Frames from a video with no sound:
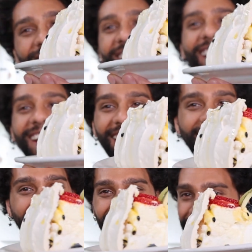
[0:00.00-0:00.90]

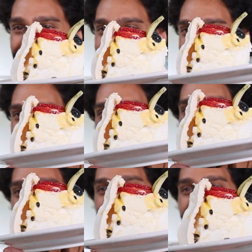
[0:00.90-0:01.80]
No. All
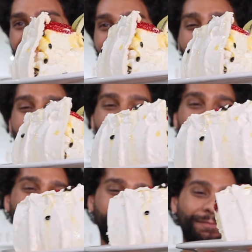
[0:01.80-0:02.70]
right, just
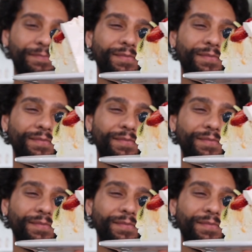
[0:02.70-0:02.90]
serious.